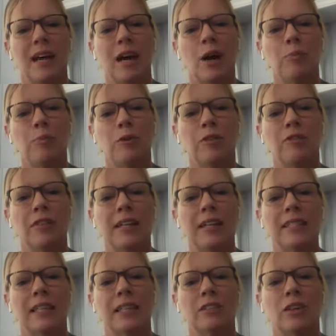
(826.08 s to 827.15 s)
Upward
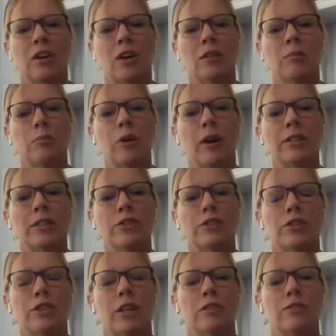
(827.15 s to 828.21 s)
facing dog, press
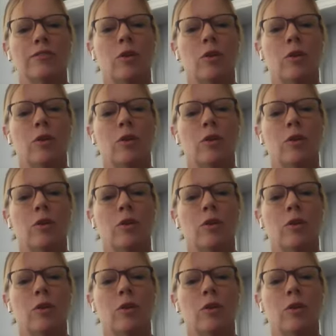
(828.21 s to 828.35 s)
your chest